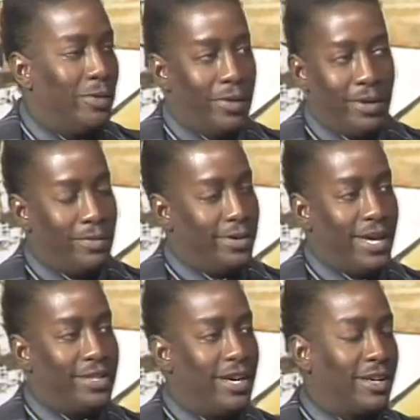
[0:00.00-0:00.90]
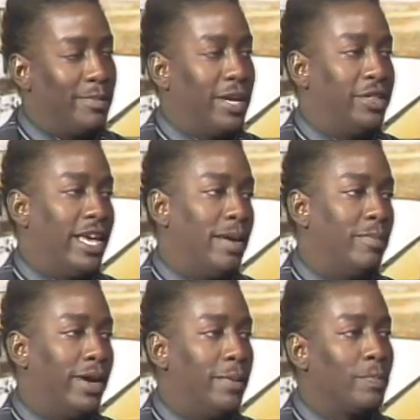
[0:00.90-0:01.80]
We're not talking about
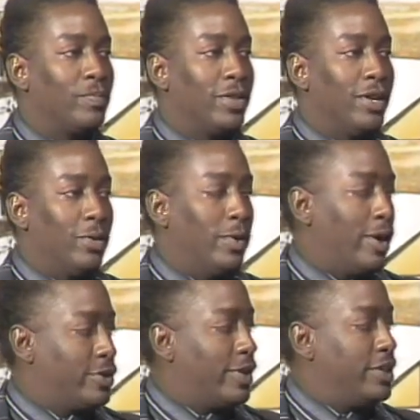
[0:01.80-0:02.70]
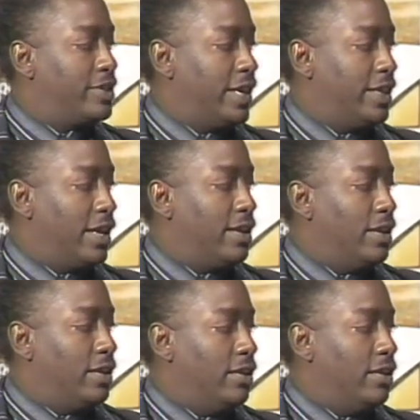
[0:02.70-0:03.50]
that, but we are trying to say that